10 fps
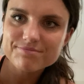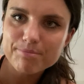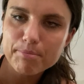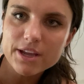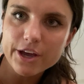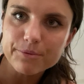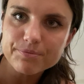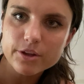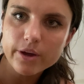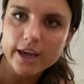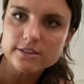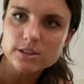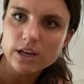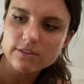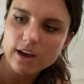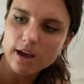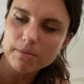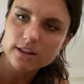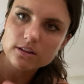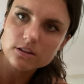Bingo. Okay, so I've got
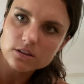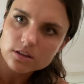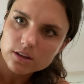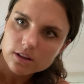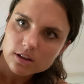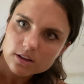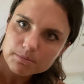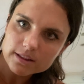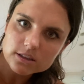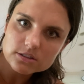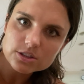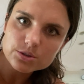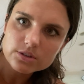my little my little dude